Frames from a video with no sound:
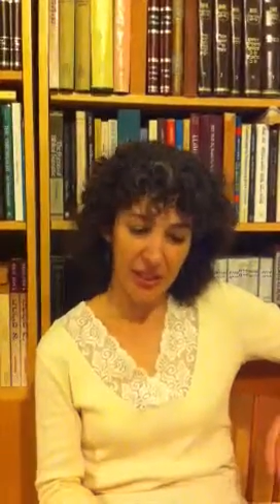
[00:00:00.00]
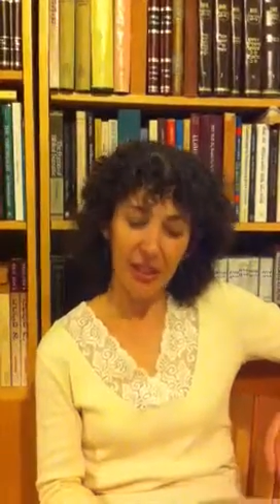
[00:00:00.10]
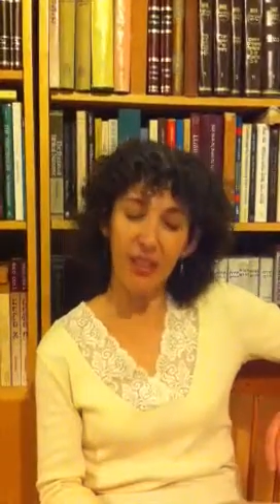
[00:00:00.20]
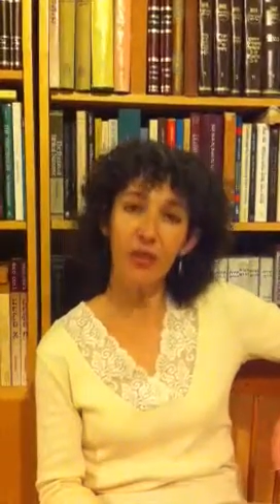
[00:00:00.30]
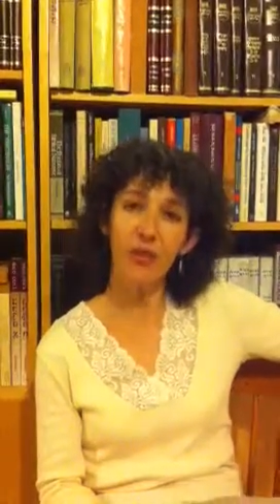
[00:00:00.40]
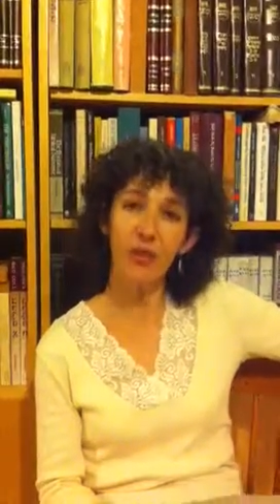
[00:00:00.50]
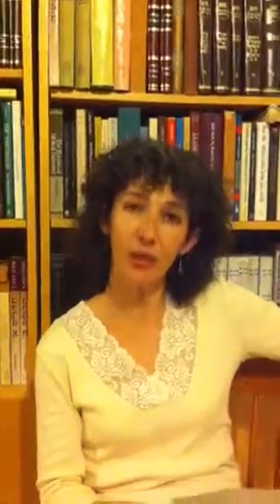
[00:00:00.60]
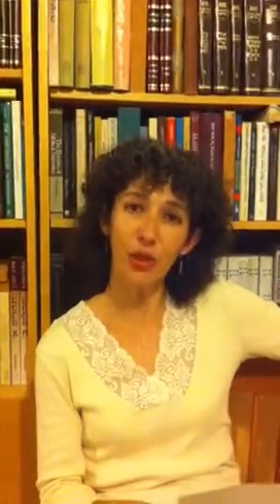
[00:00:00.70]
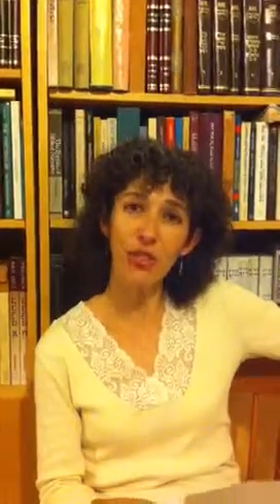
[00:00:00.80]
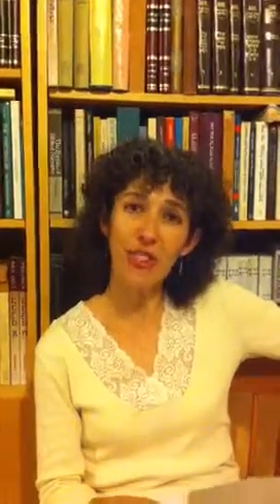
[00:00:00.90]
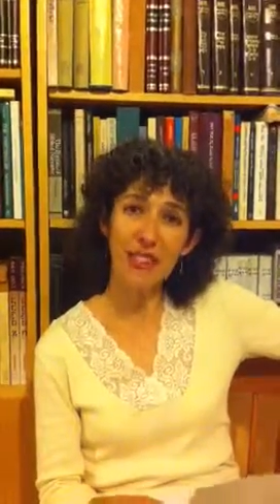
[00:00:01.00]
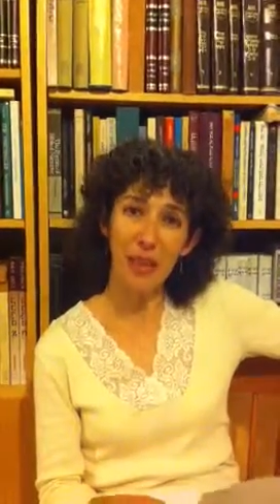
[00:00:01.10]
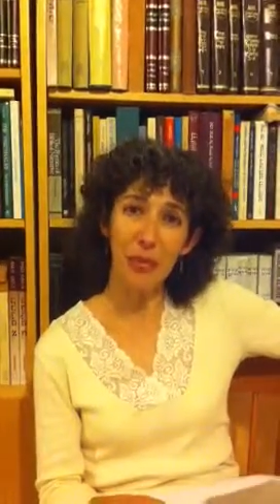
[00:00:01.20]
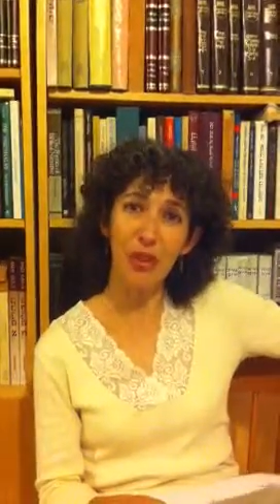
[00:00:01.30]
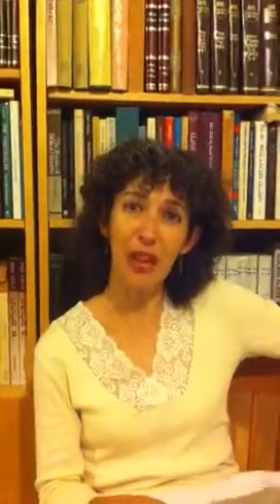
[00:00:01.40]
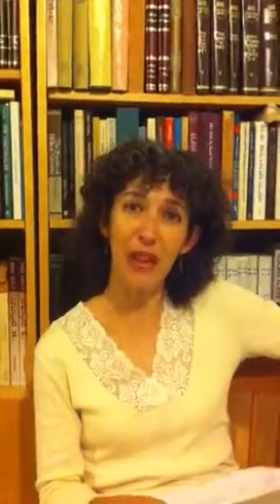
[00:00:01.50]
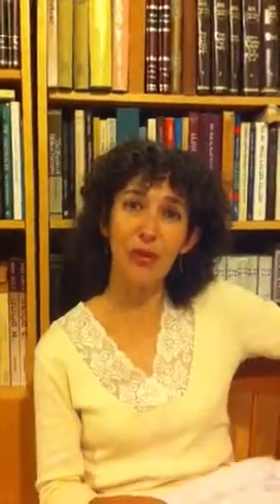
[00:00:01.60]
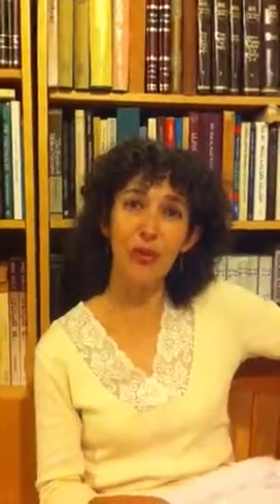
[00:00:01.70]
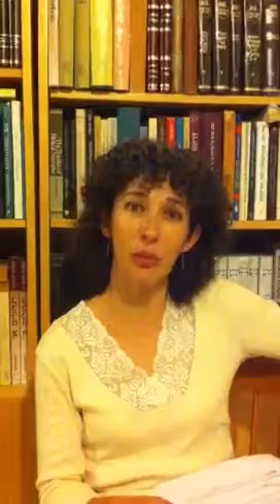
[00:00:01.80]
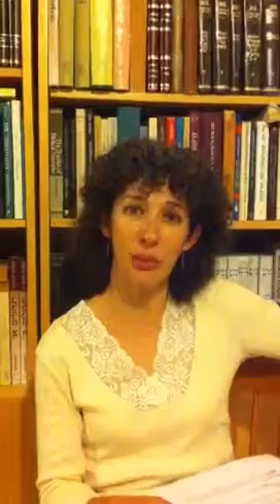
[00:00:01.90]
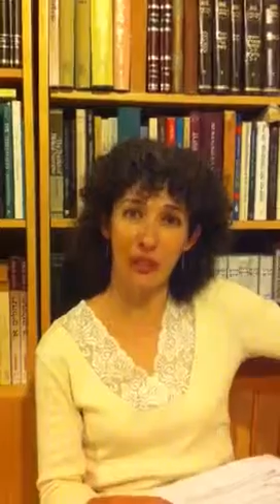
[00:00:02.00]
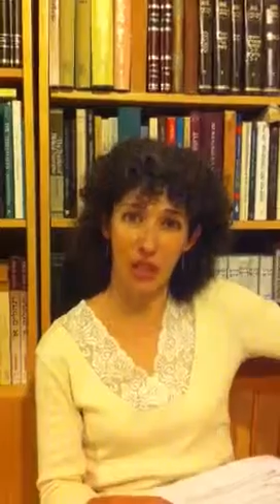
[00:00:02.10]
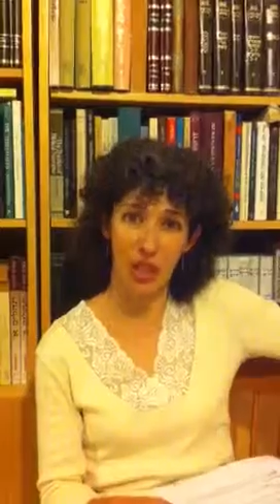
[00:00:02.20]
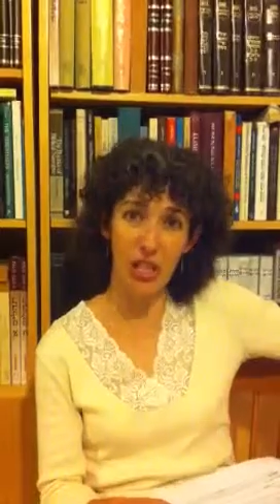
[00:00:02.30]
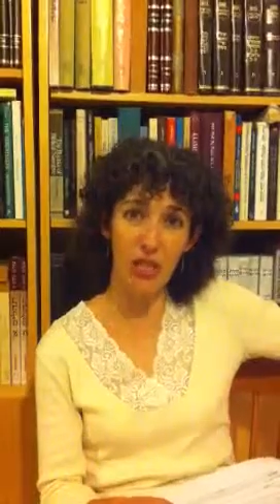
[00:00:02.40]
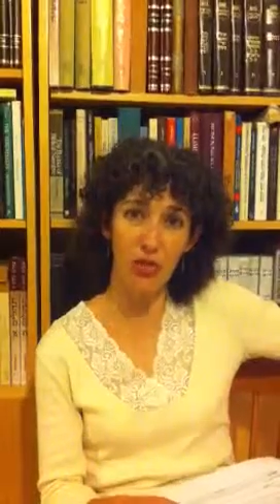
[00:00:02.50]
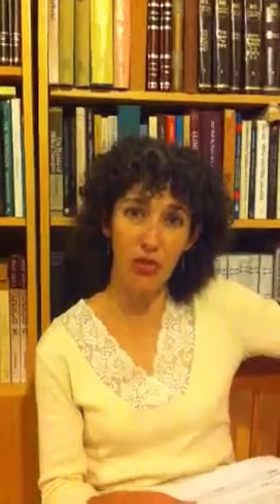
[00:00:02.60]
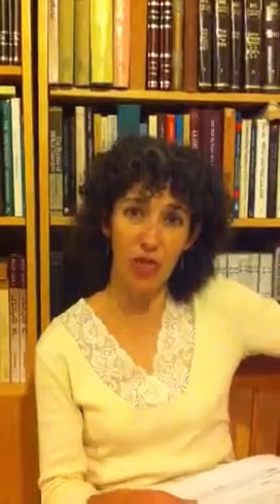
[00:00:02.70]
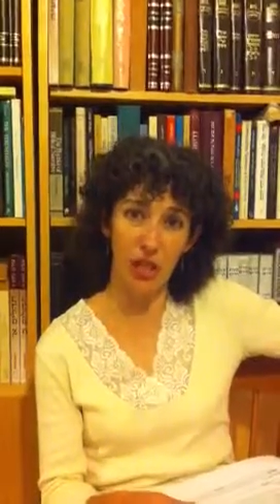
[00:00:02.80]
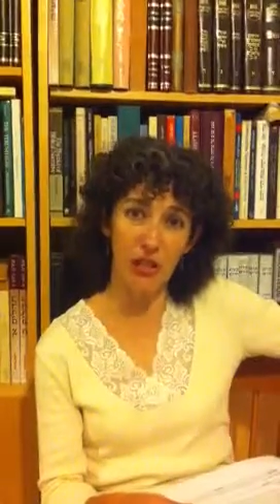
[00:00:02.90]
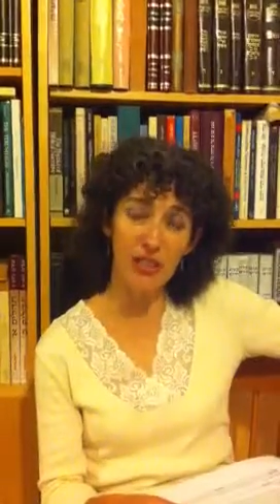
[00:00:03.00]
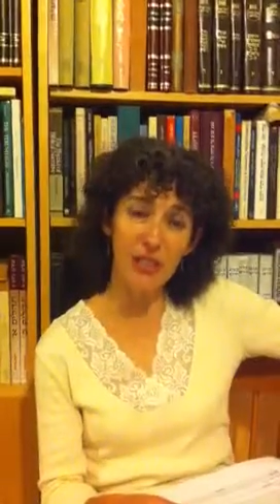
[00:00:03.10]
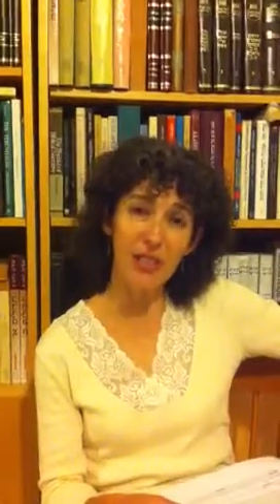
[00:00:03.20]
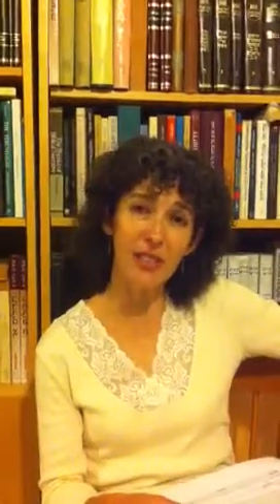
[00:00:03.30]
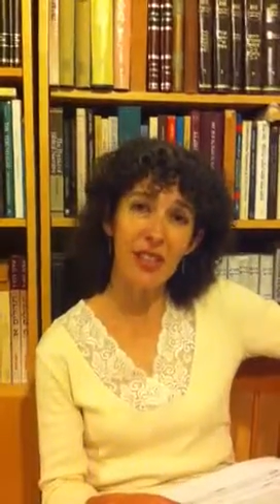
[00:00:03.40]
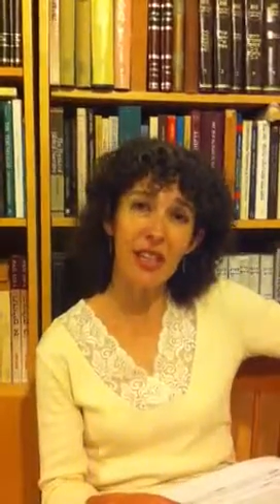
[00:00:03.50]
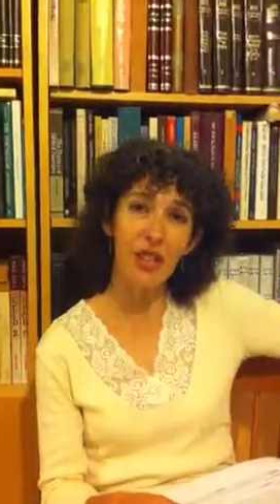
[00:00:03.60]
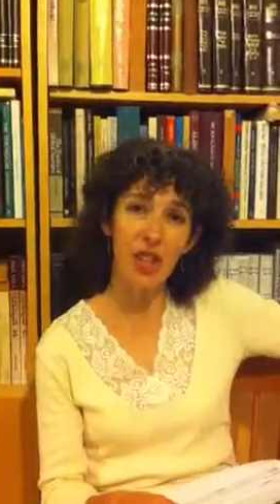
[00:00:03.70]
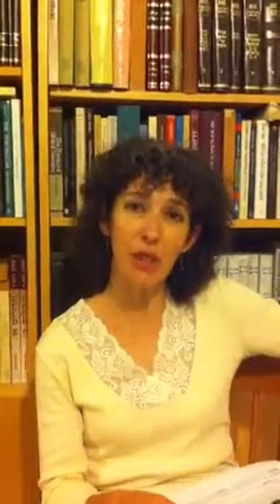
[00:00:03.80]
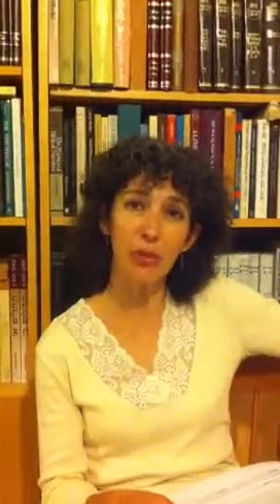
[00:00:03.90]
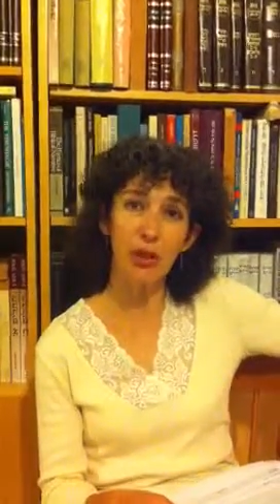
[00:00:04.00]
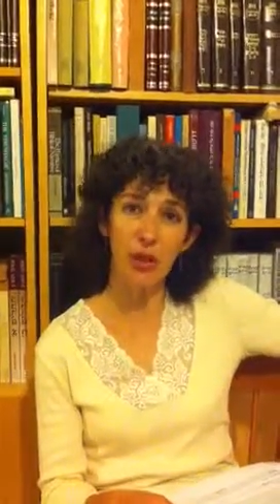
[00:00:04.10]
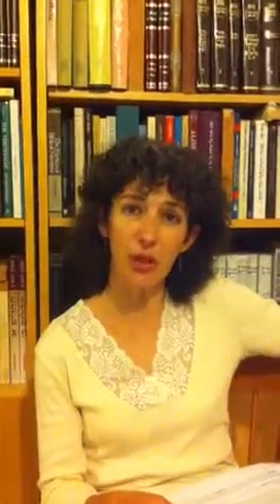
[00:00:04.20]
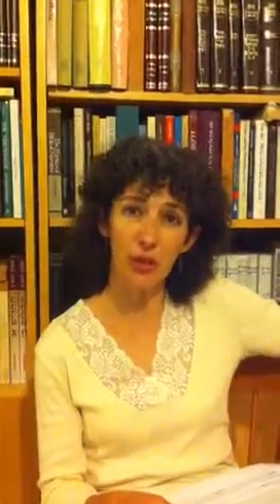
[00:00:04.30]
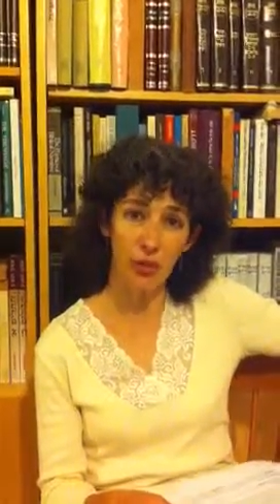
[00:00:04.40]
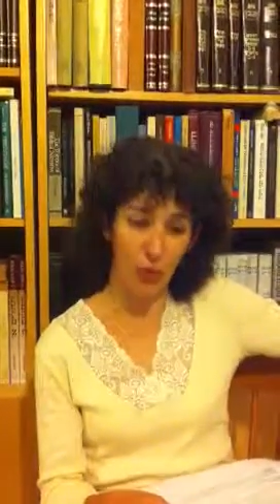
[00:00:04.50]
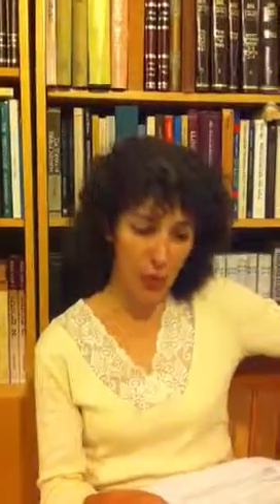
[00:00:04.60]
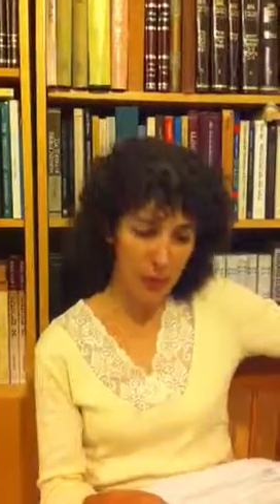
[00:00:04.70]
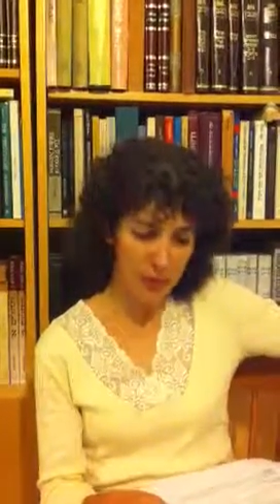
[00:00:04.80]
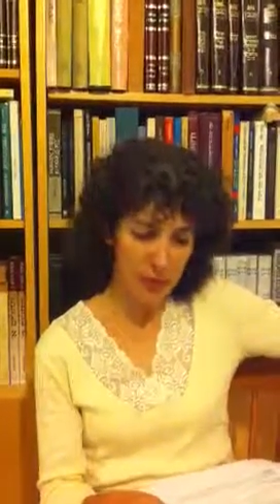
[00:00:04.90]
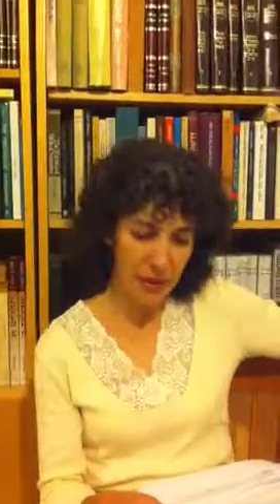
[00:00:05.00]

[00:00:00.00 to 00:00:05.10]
Okay? The first example comes from Bereshit, from Genesis, chapter 34.